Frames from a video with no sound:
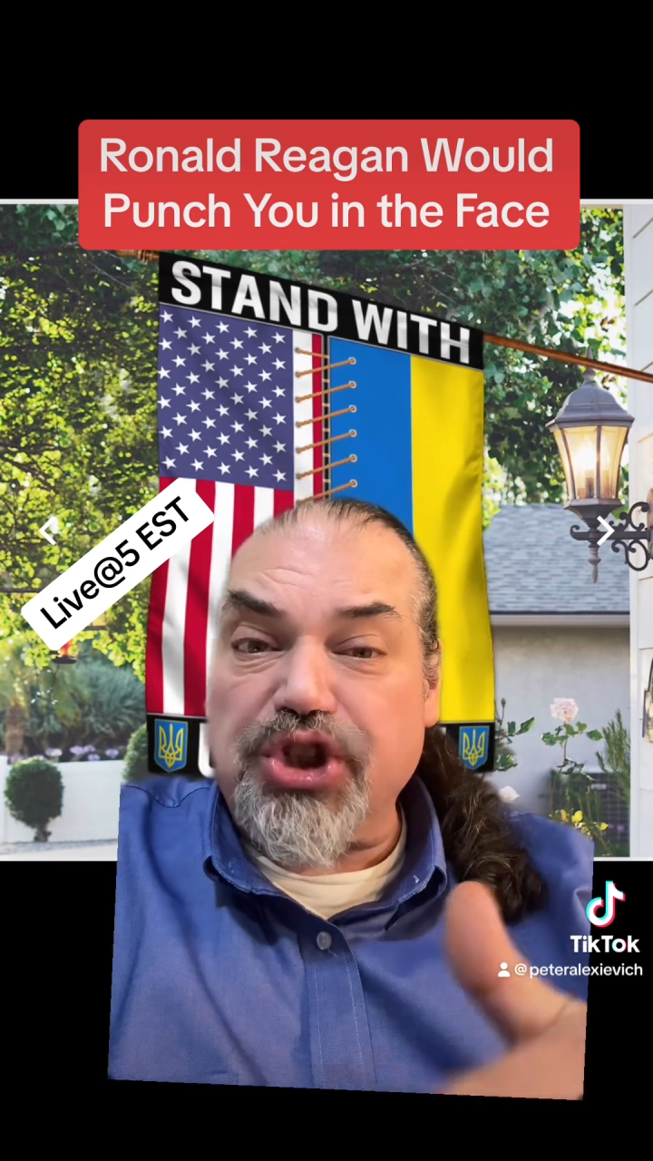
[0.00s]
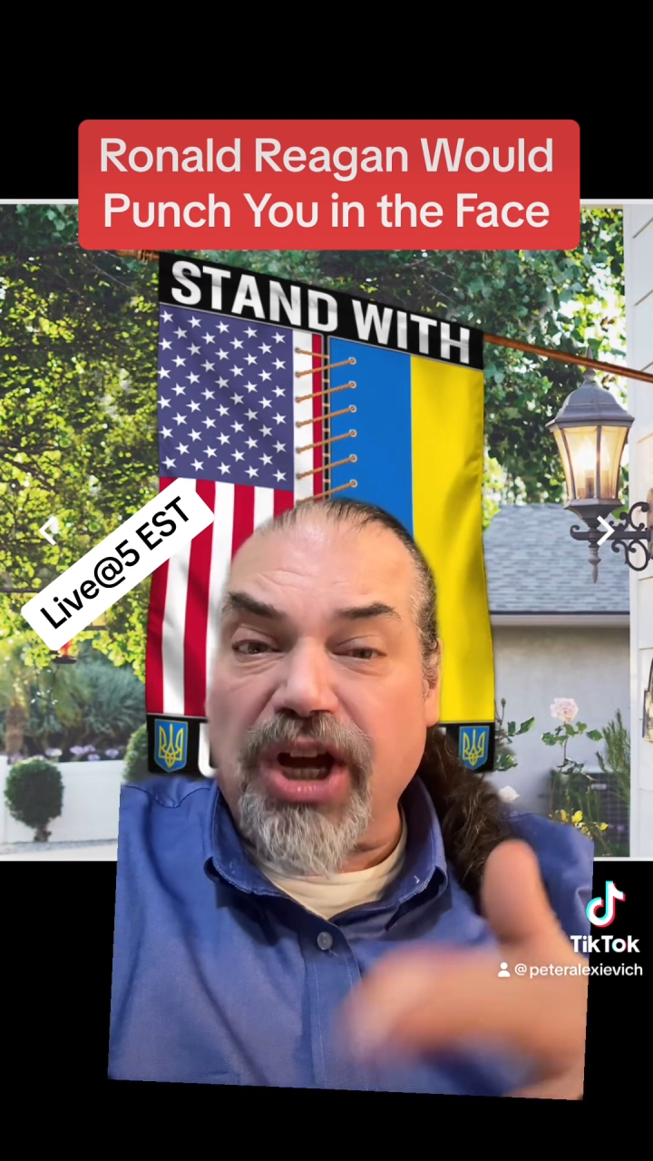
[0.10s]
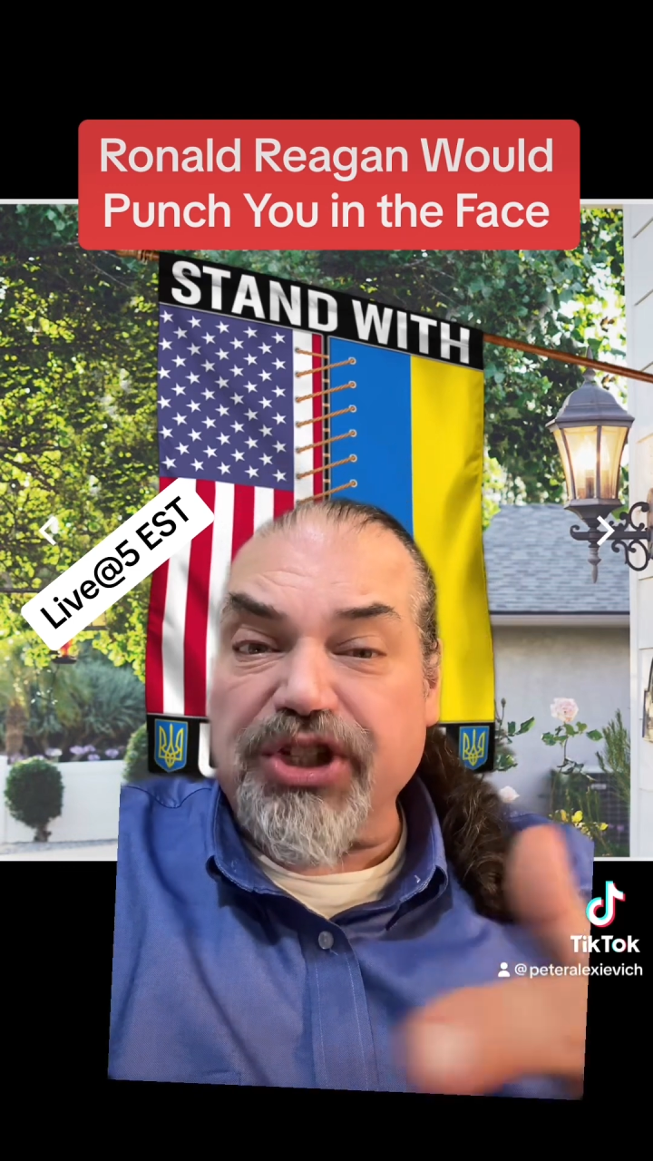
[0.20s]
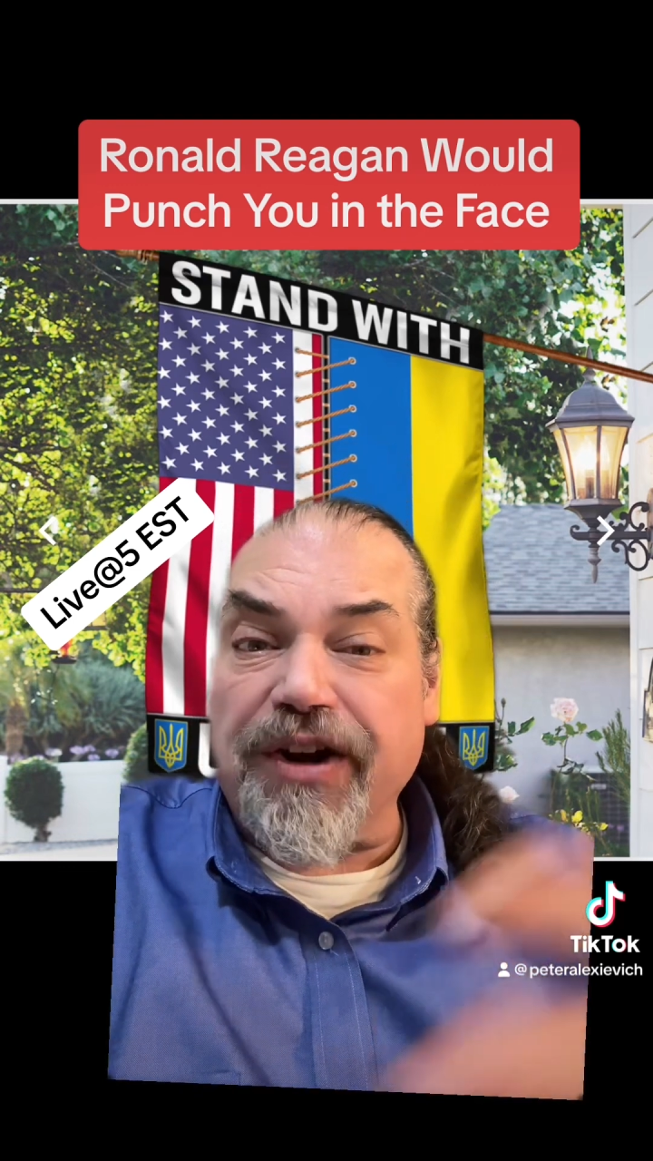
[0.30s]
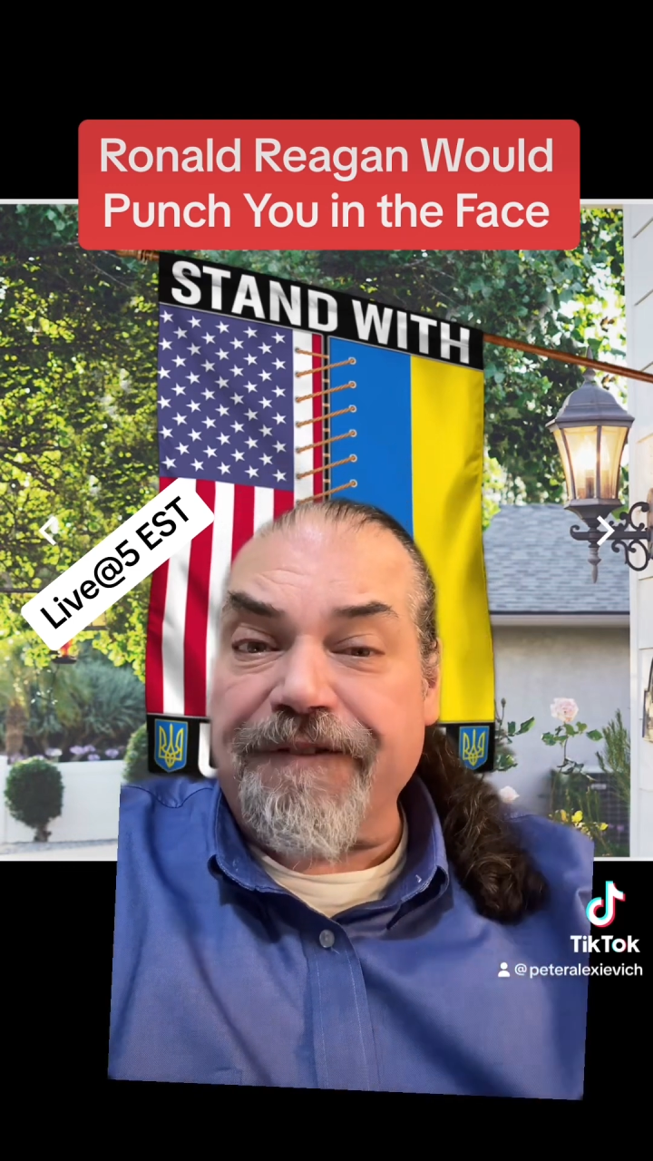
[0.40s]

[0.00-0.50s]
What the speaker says: doesn't